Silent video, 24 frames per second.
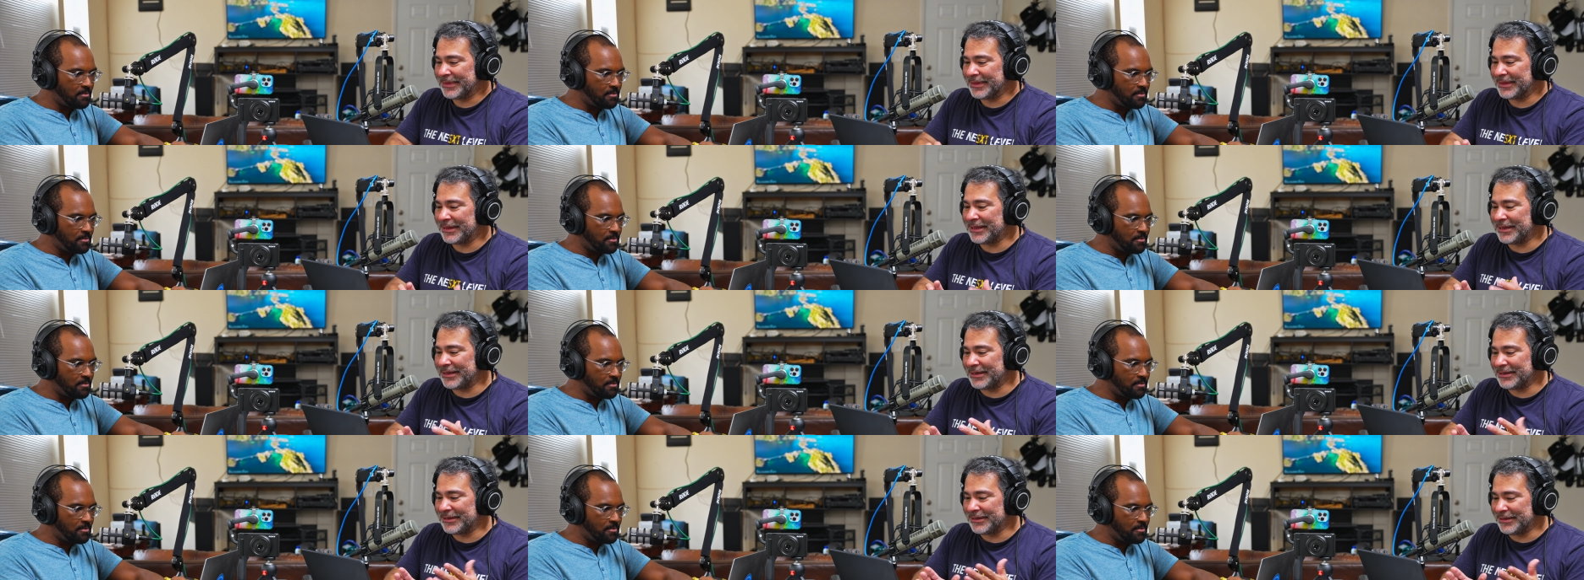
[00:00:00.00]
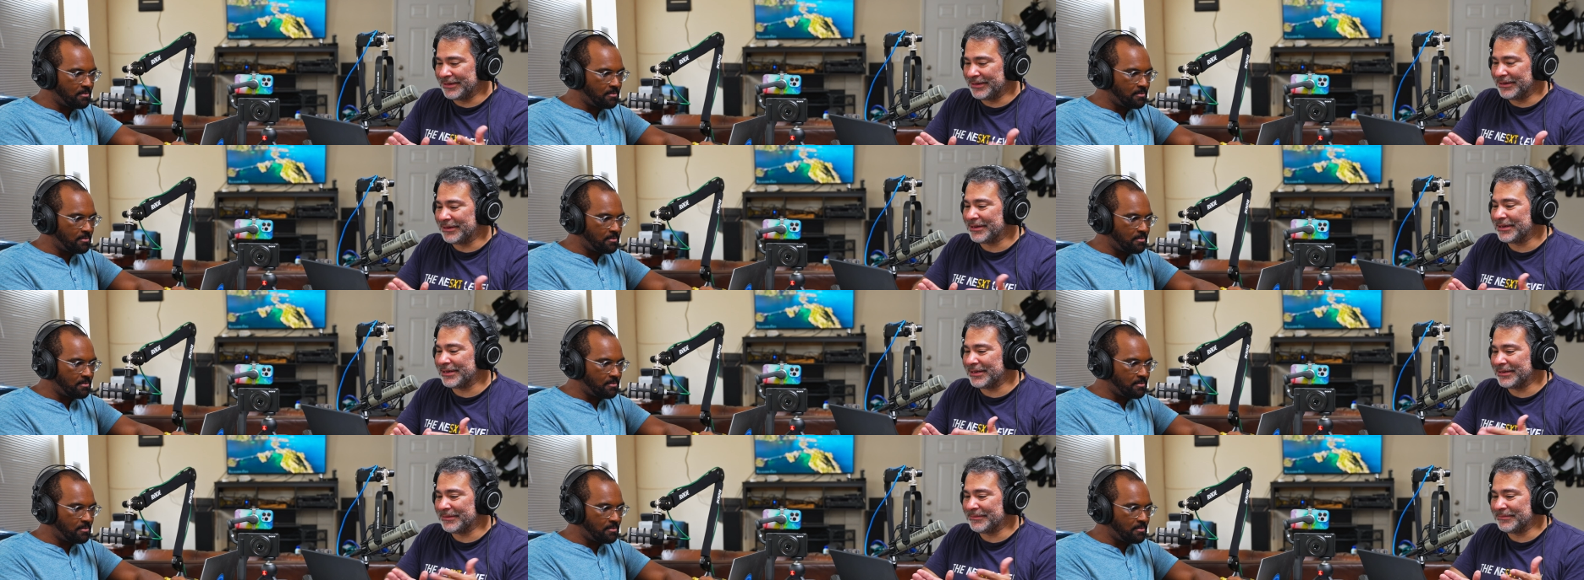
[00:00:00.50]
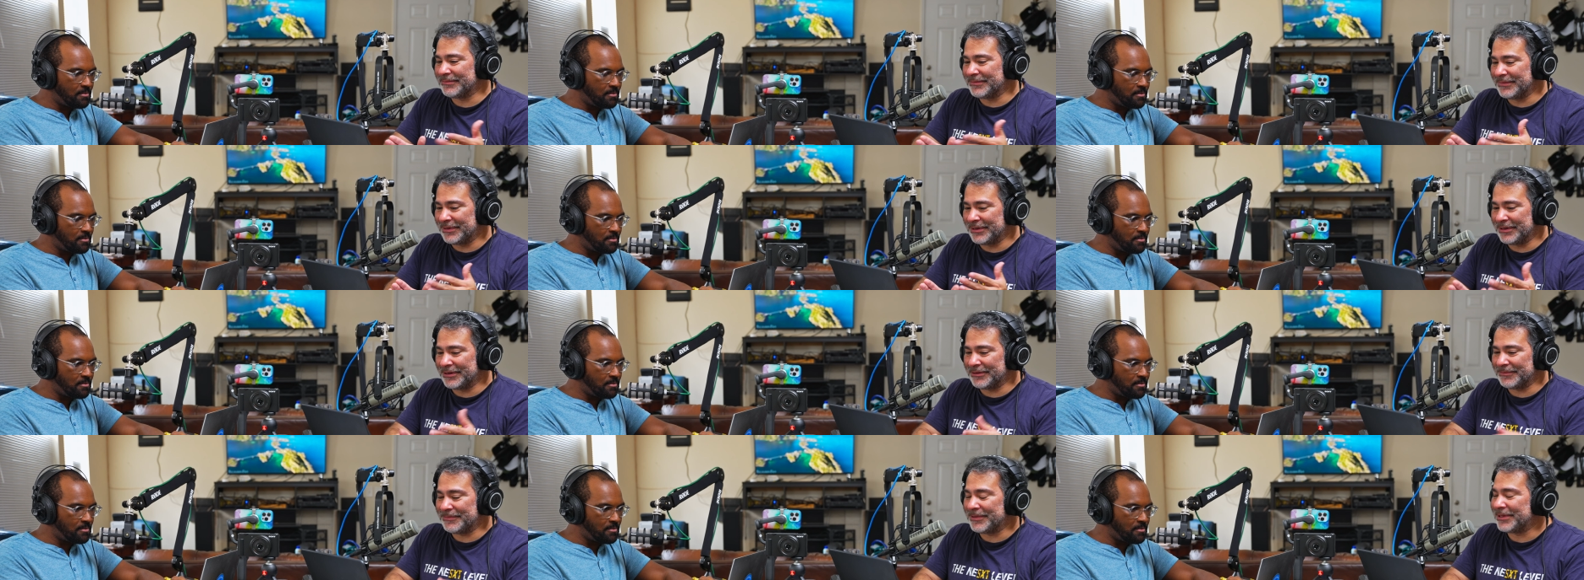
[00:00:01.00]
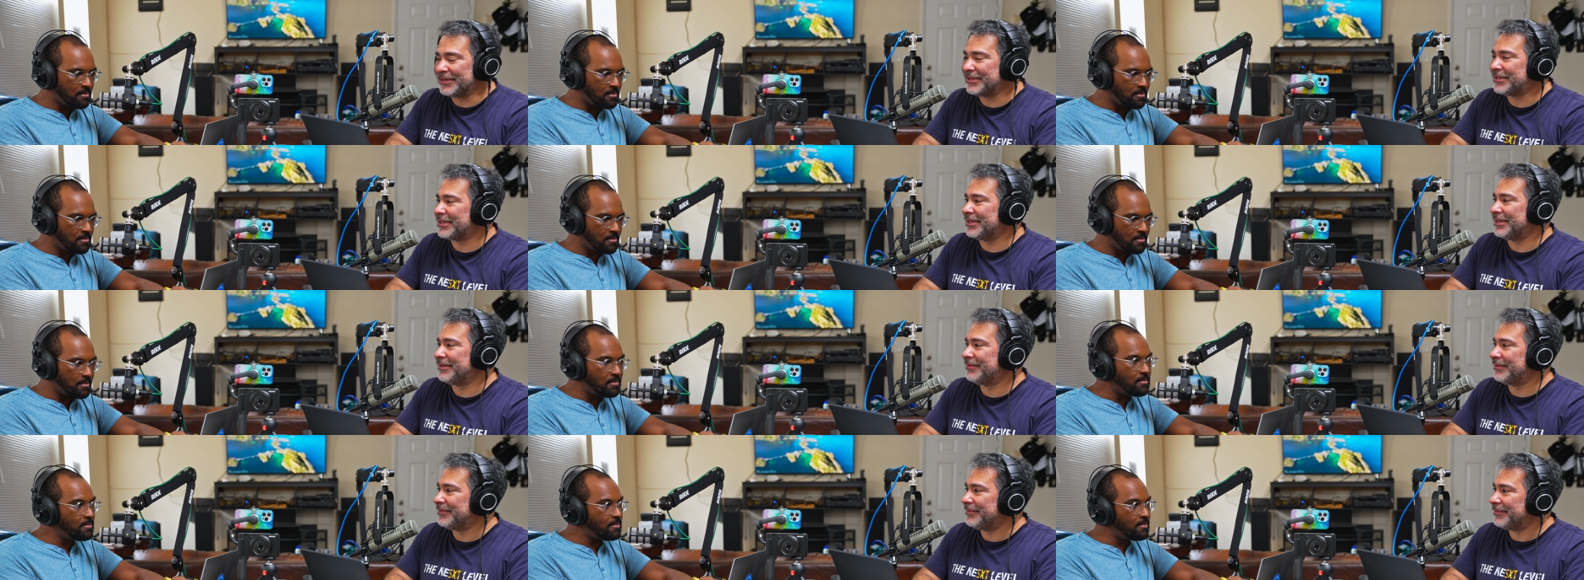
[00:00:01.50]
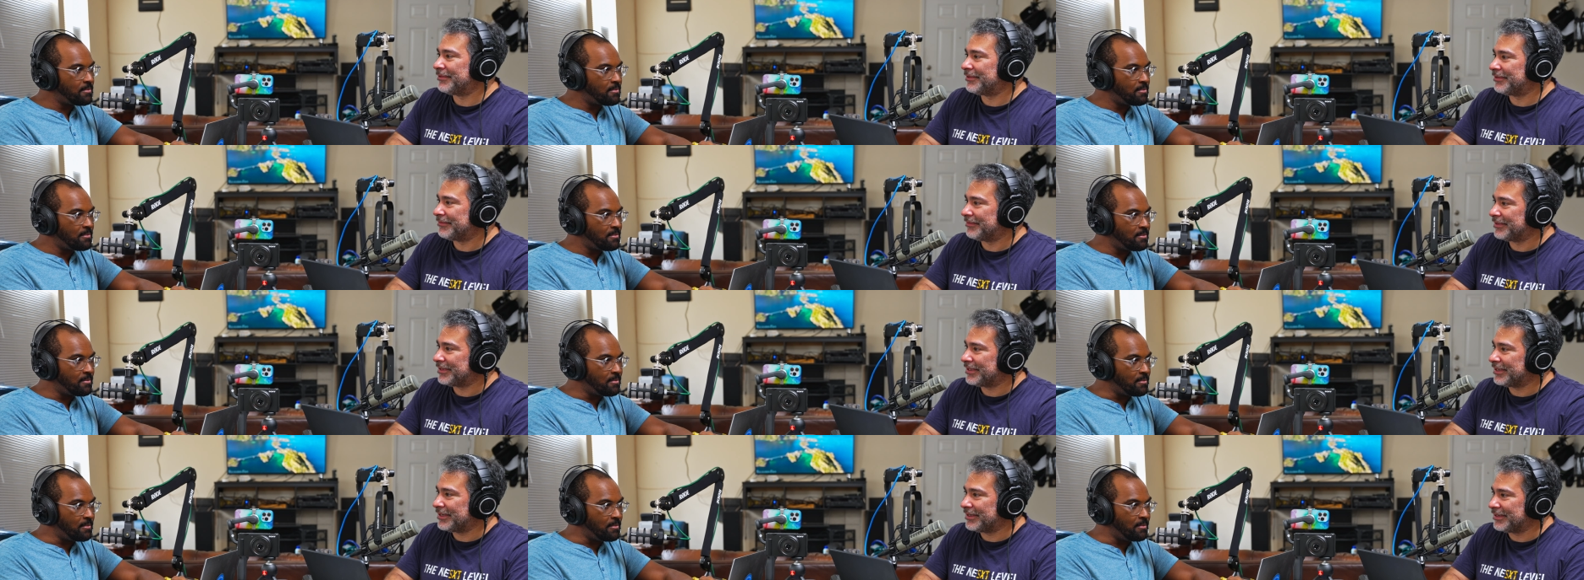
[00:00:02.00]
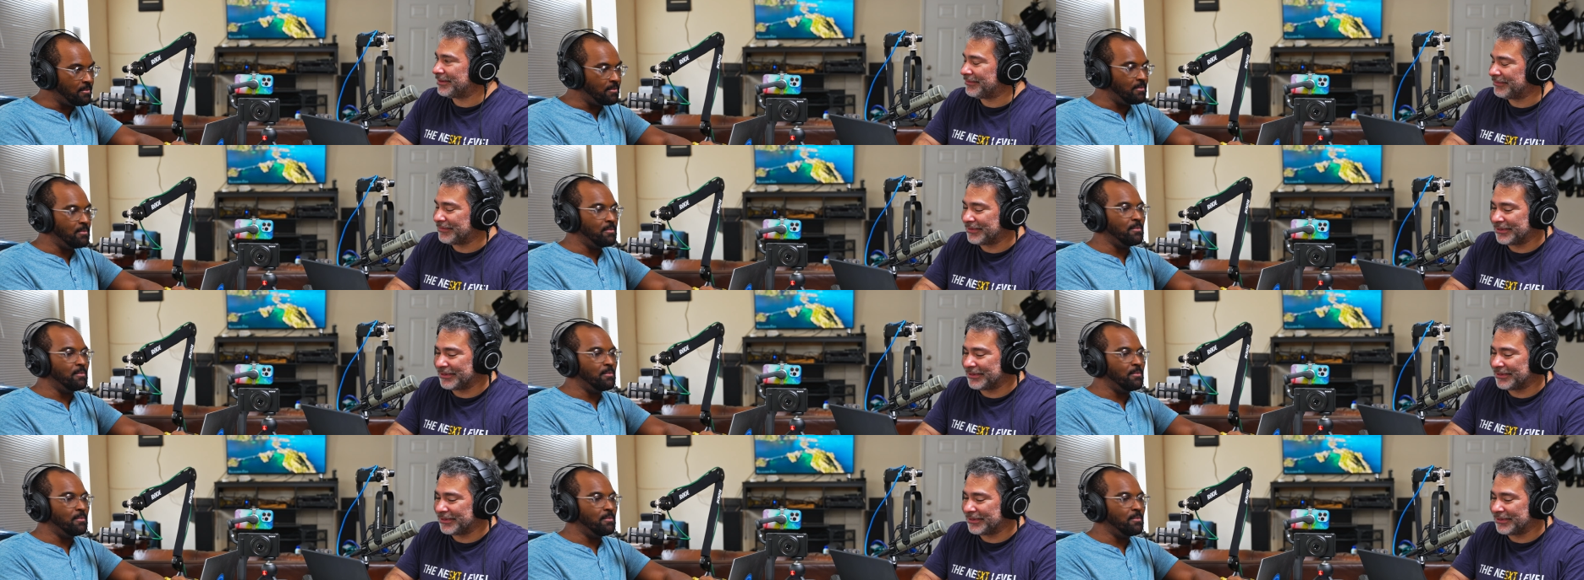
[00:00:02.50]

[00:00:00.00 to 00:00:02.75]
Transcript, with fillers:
Speaker 1: then you can you know punch in even more with that mm-hmm.